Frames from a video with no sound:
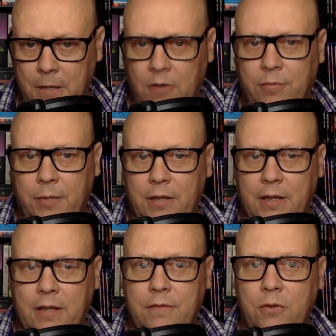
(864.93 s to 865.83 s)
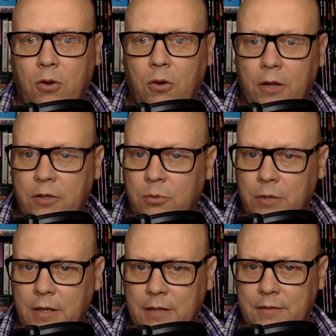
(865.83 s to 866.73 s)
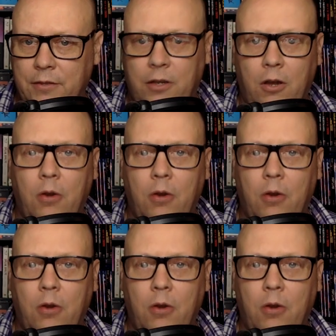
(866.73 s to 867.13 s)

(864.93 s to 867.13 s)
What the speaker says: Elfman. Like, if you heard it, you wouldn't necessarily go,